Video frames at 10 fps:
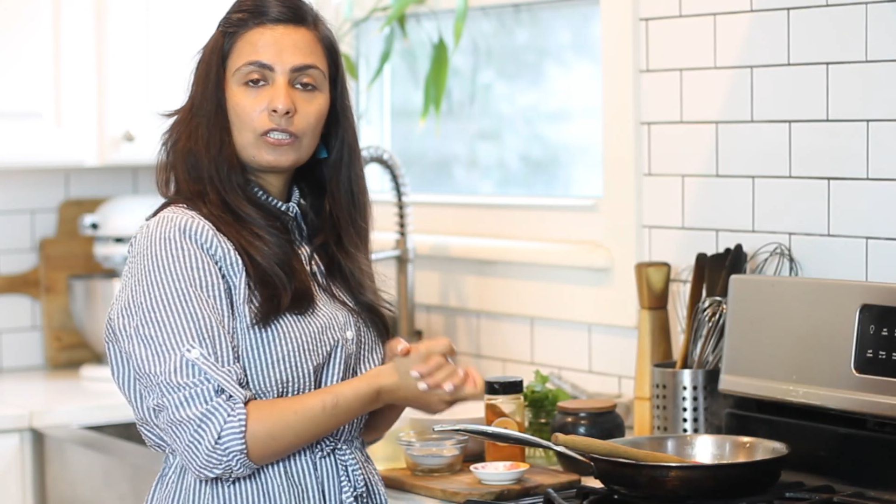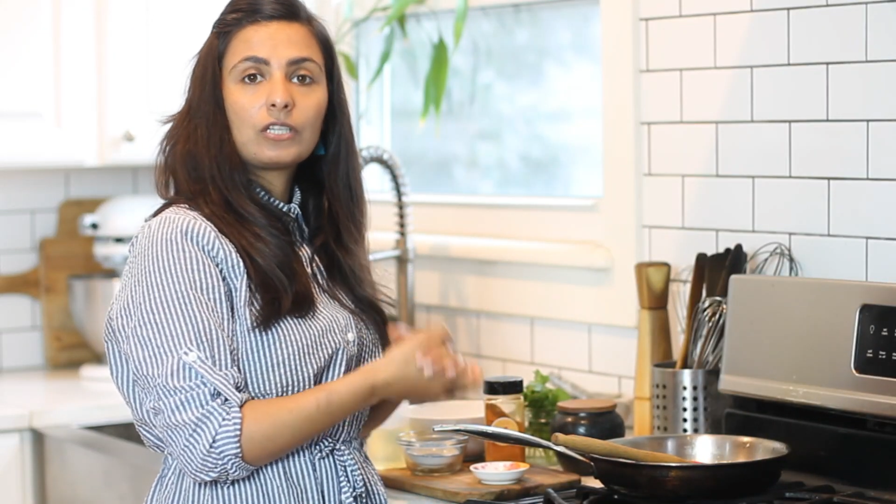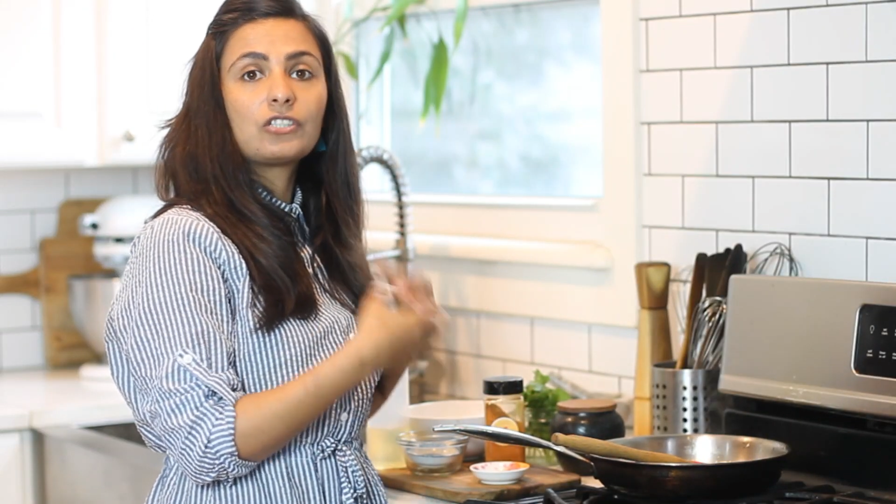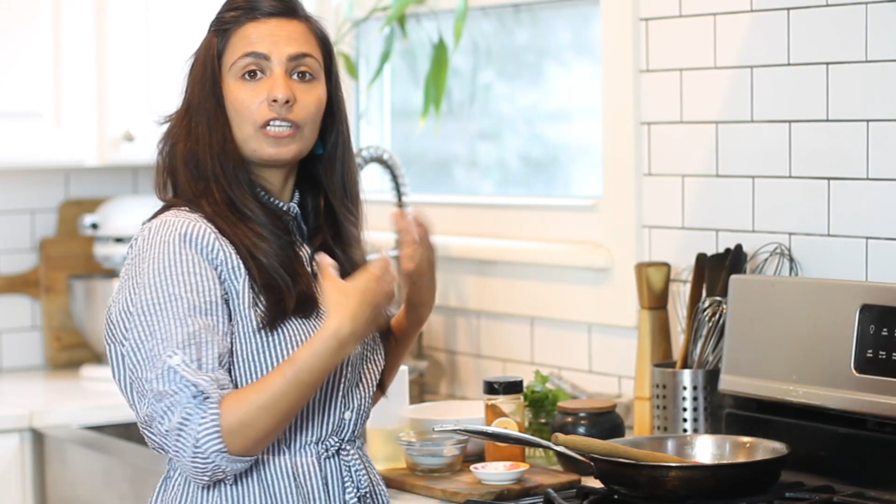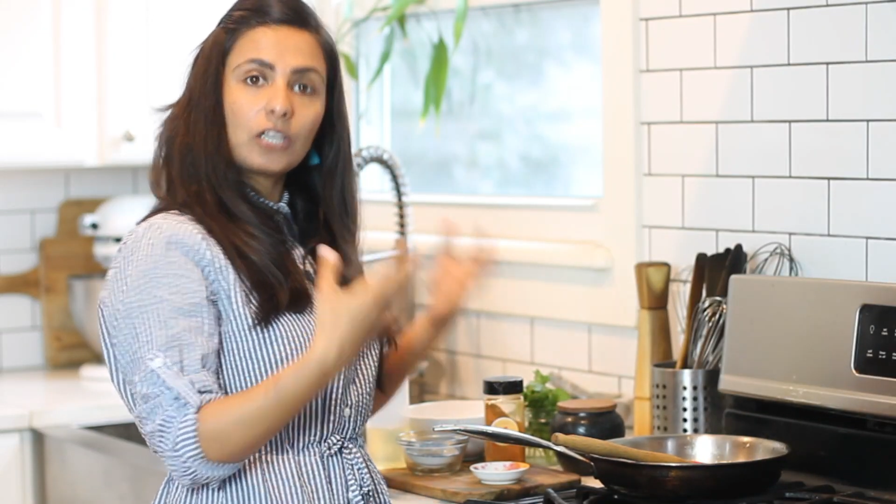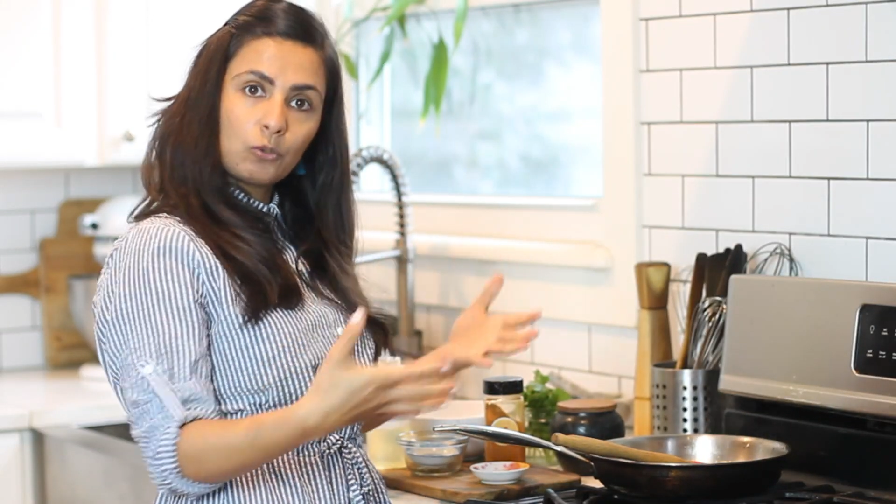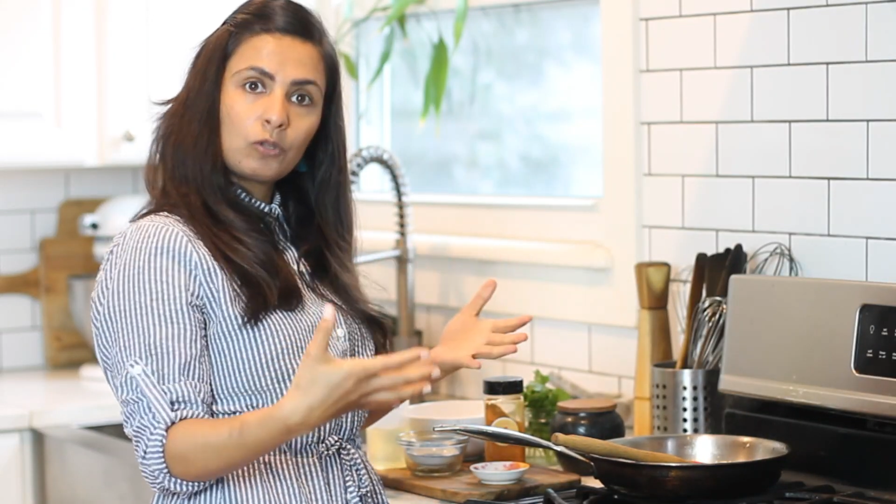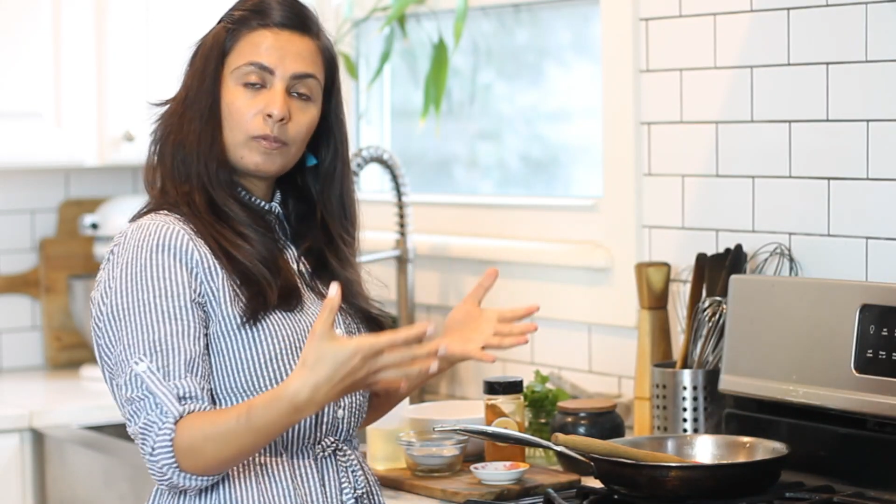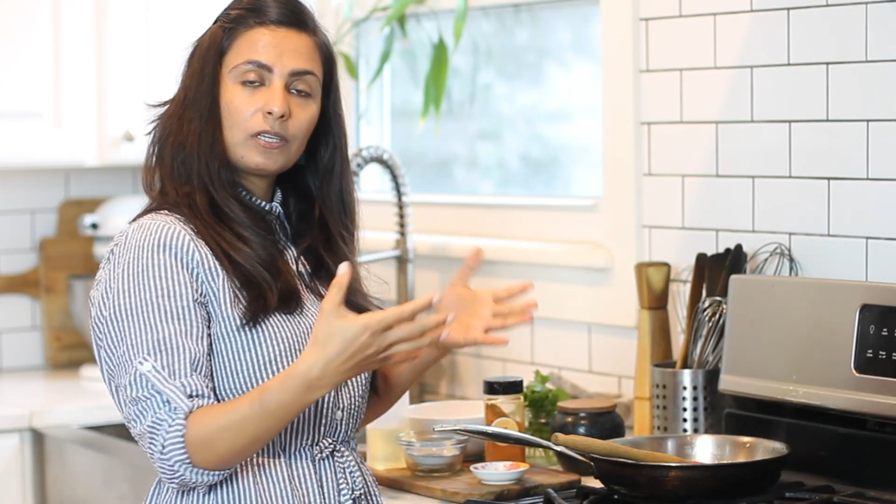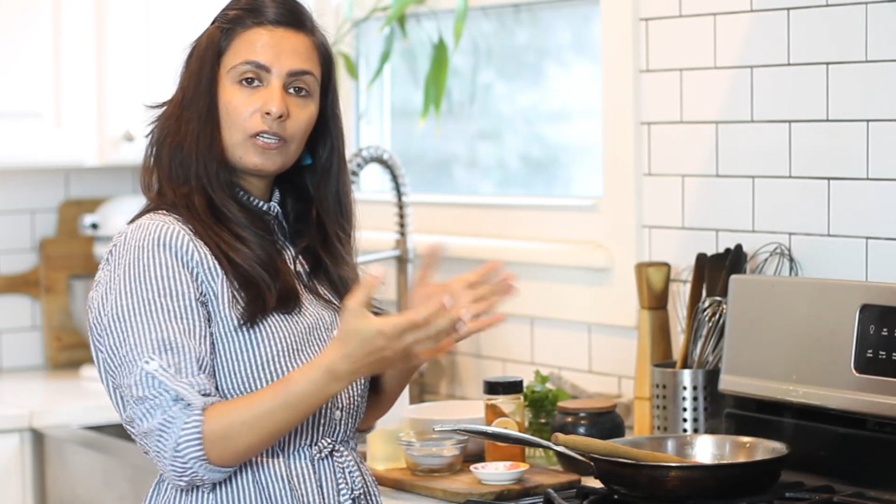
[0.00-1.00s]
the chicken will
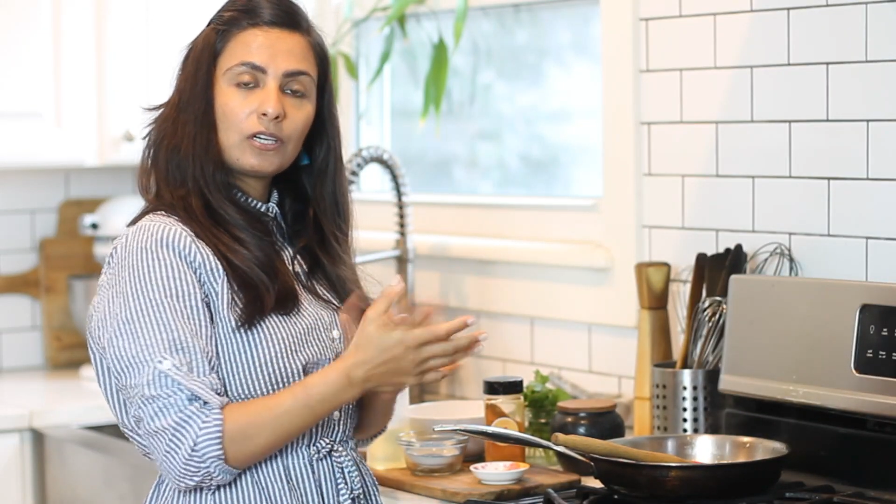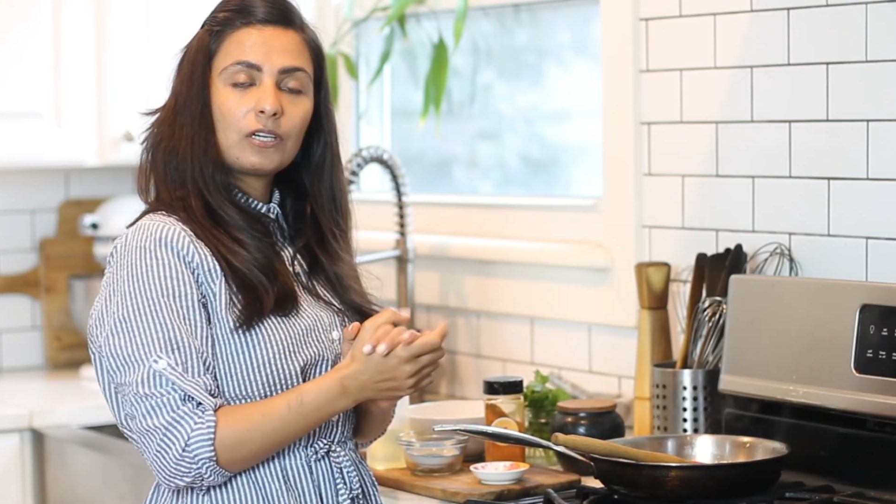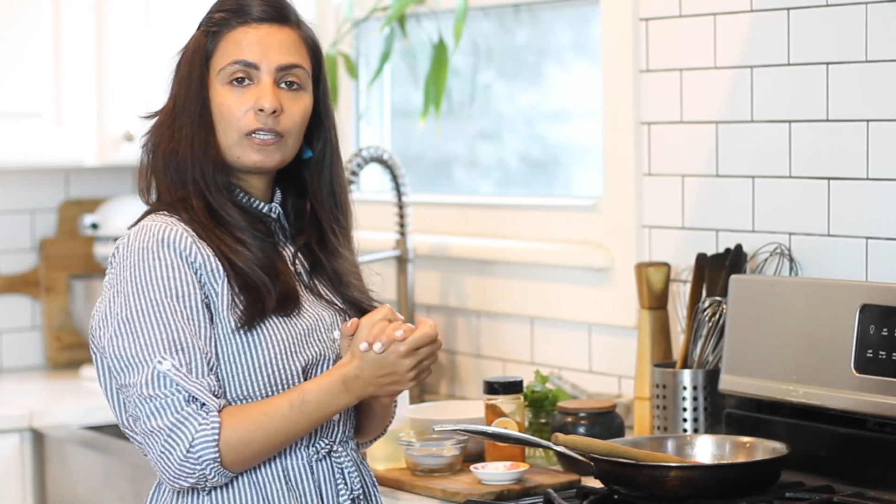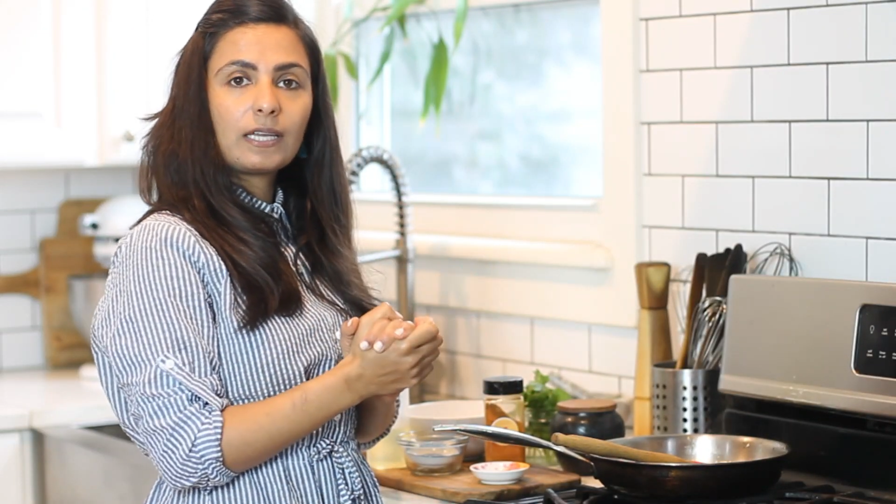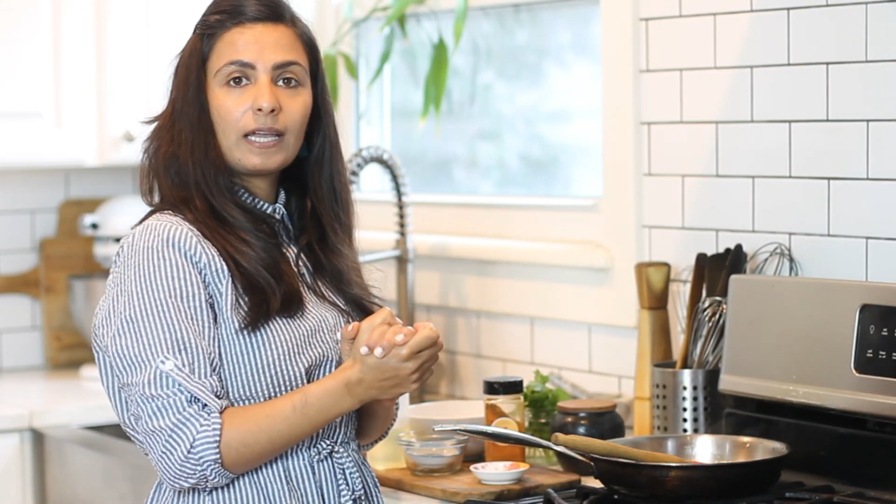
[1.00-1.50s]
be cooked,